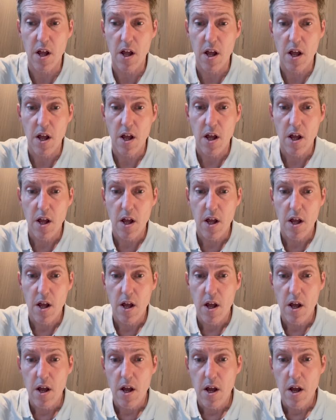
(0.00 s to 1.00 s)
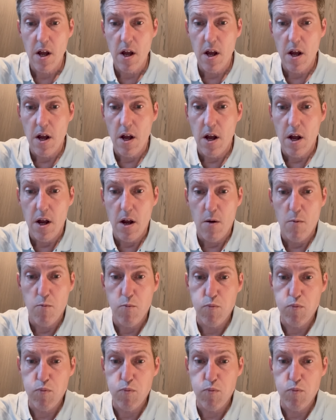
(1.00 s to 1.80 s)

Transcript: Nothing is said.